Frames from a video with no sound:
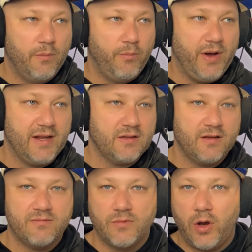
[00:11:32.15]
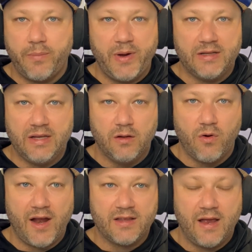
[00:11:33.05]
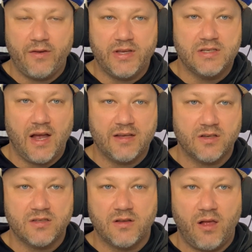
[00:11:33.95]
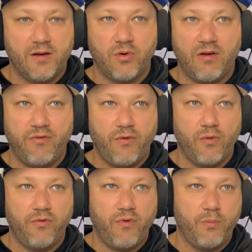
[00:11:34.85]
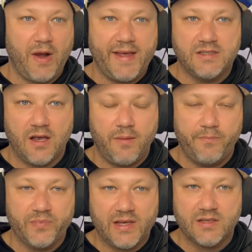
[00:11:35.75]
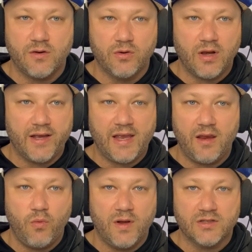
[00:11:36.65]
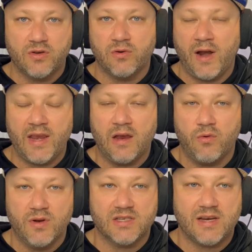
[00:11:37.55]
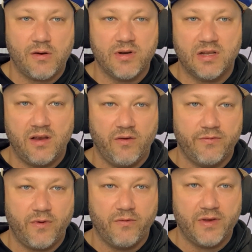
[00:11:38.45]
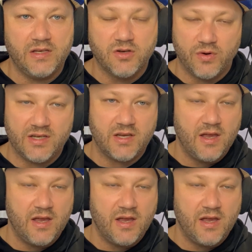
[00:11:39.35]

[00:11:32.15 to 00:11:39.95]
But not a big deal right now. These guys are still hungry for playtime. Doesn't look like anyone's running a risk currently of injuries.